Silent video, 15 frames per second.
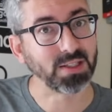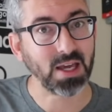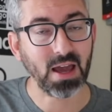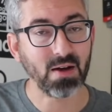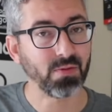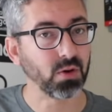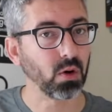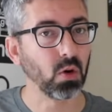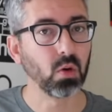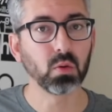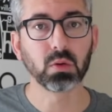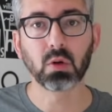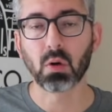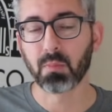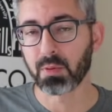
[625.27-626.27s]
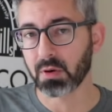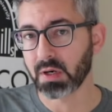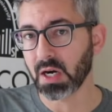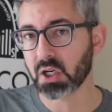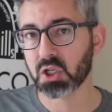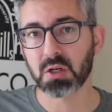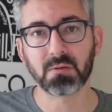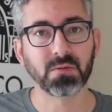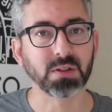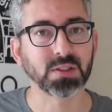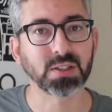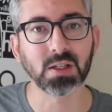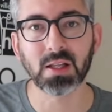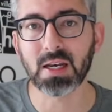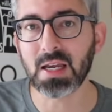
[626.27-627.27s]
They have their own little production
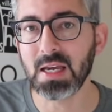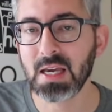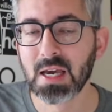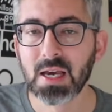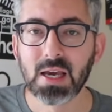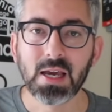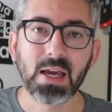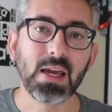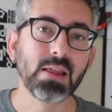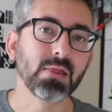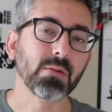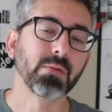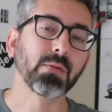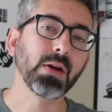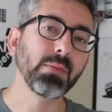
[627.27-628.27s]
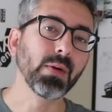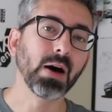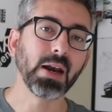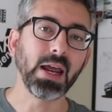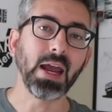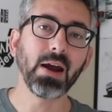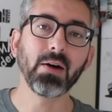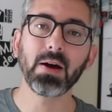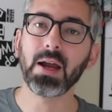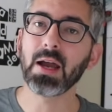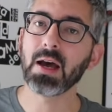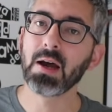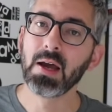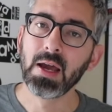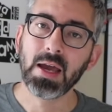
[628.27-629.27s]
facility in the Fremont
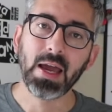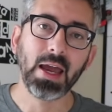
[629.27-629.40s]
area.